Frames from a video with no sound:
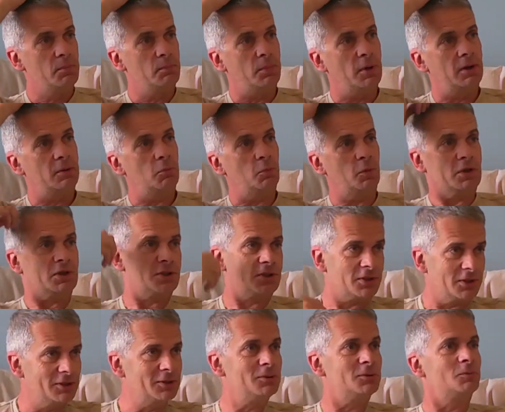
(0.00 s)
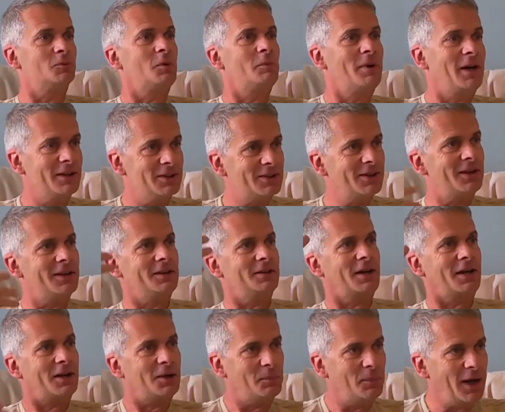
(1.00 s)
But we still were maintaining
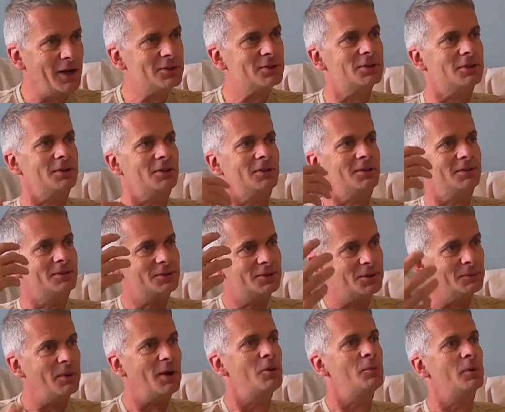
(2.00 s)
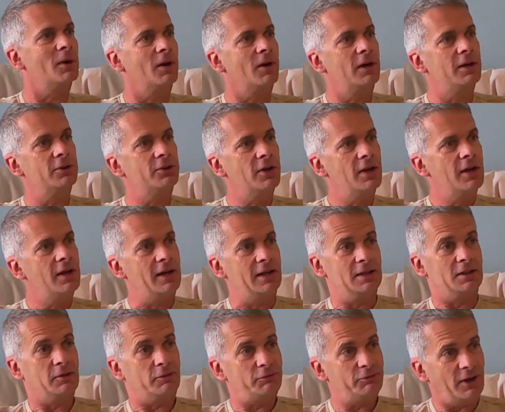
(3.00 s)
that capacity to mobilise.
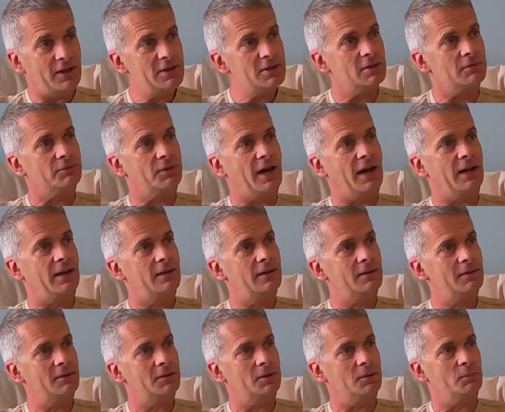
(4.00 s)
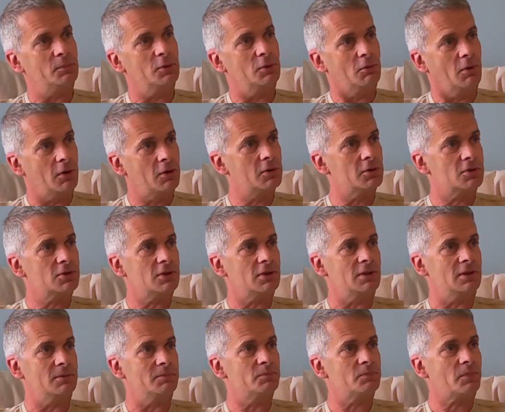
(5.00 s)
And in the face of that, the
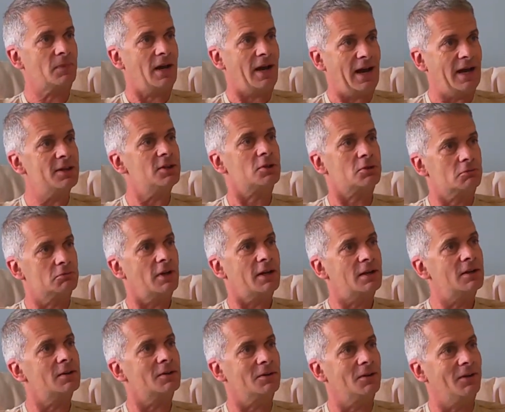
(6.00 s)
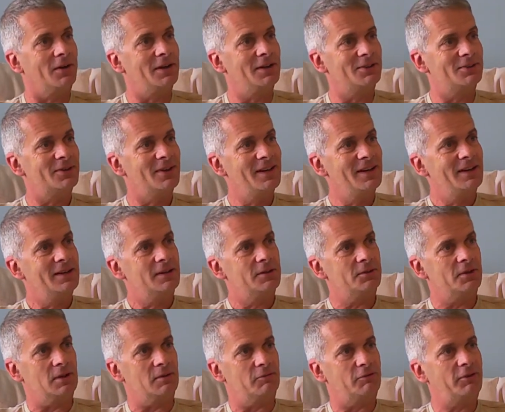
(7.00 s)
bureaucracy had to recognise
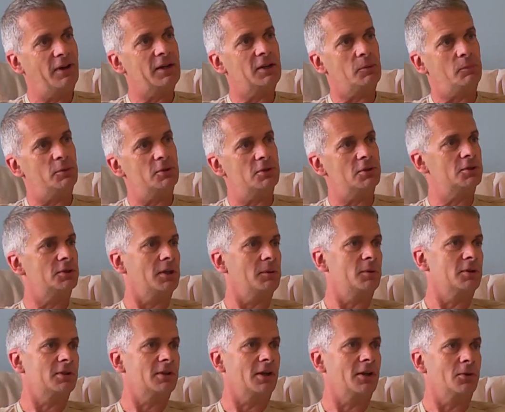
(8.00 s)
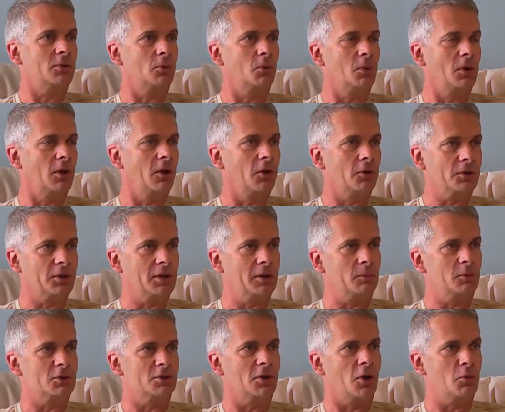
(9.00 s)
that in fact the position they'd been taken all along that
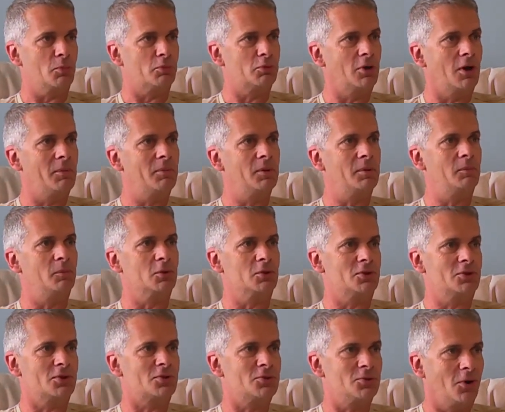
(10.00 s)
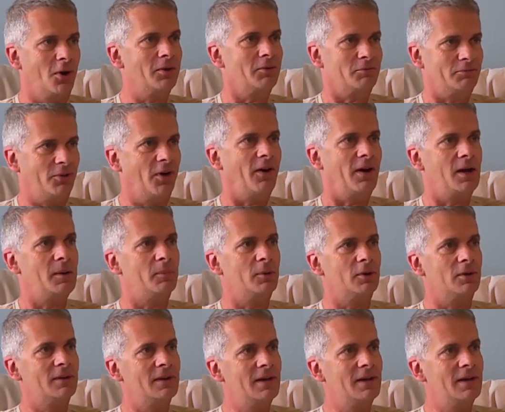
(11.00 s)
there was no problem was just not viable.